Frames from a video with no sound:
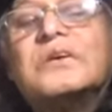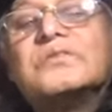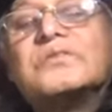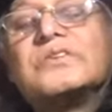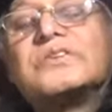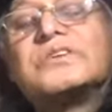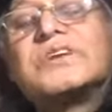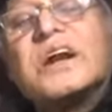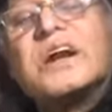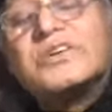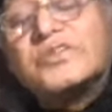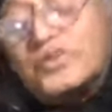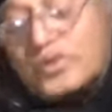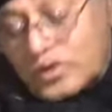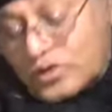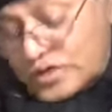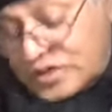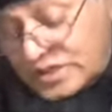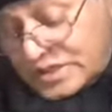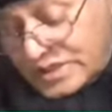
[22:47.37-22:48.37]
So Ted
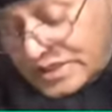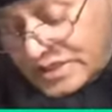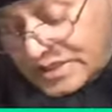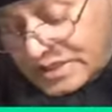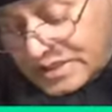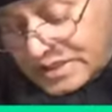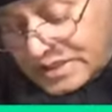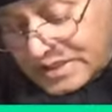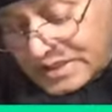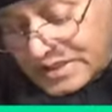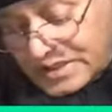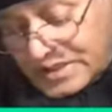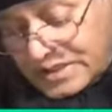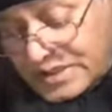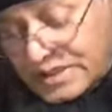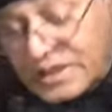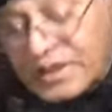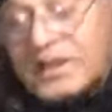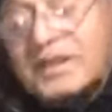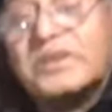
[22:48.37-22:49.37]
Jury
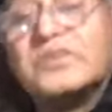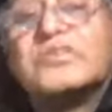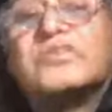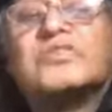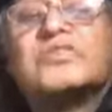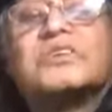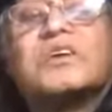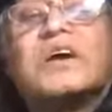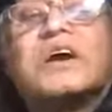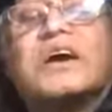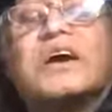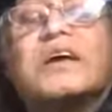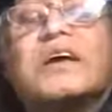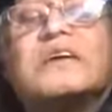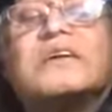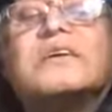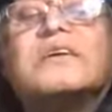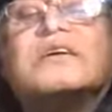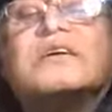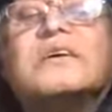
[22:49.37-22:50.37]

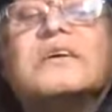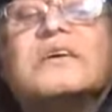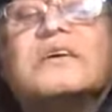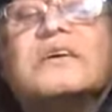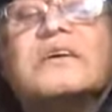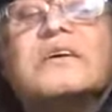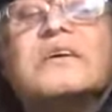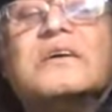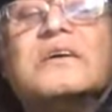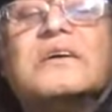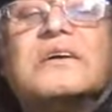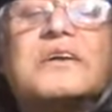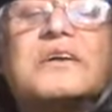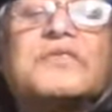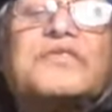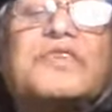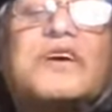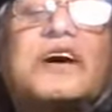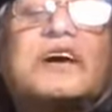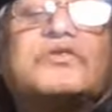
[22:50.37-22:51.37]
instead
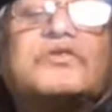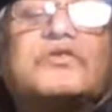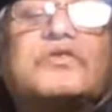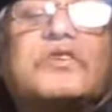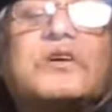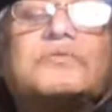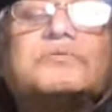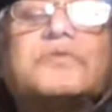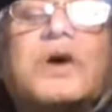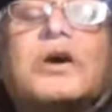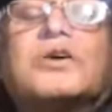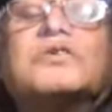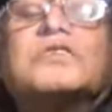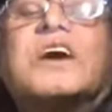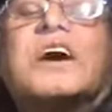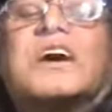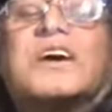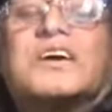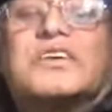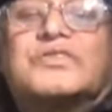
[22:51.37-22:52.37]
refers to a
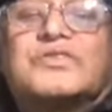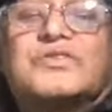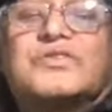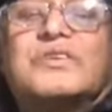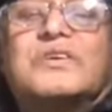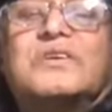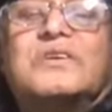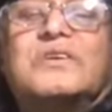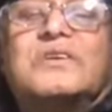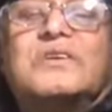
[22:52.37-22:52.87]
bogus